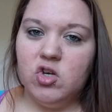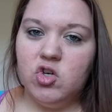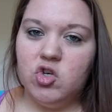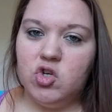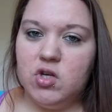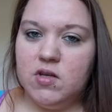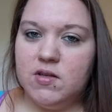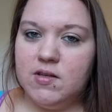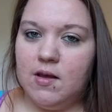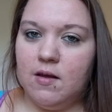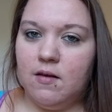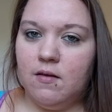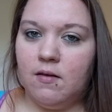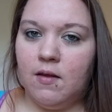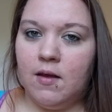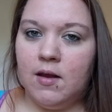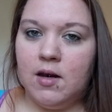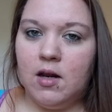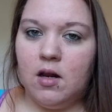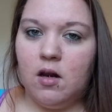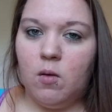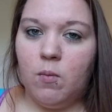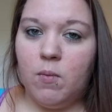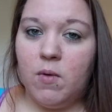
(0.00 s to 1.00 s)
She says they
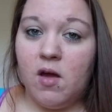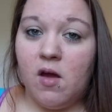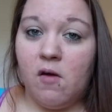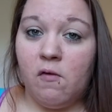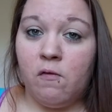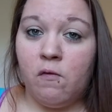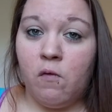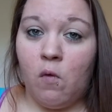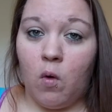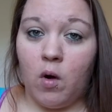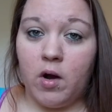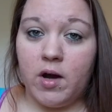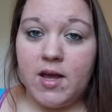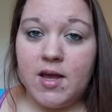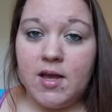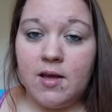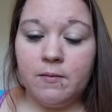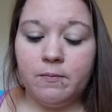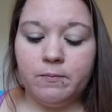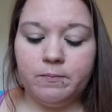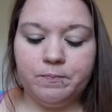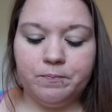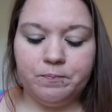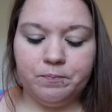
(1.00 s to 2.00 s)
need to be a 40.
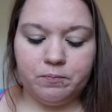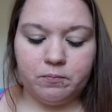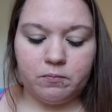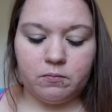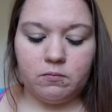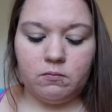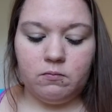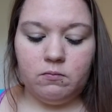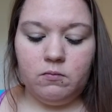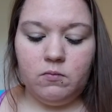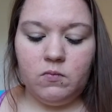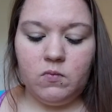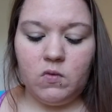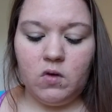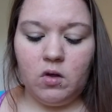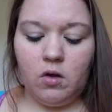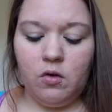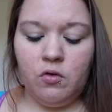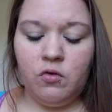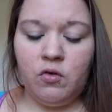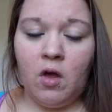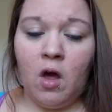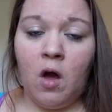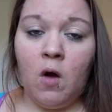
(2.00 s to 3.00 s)

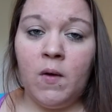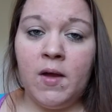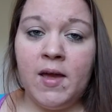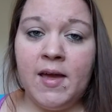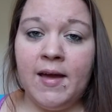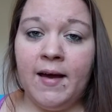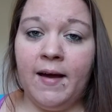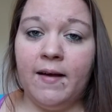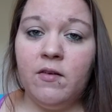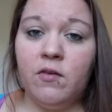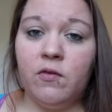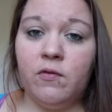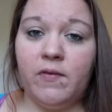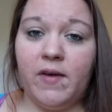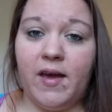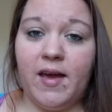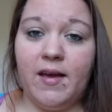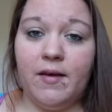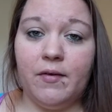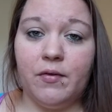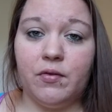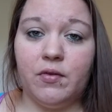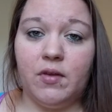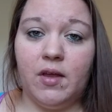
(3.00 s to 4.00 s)
So he has
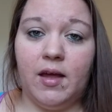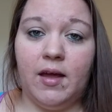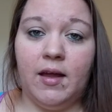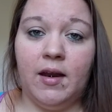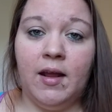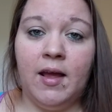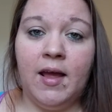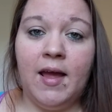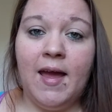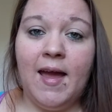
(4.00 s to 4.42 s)
faith that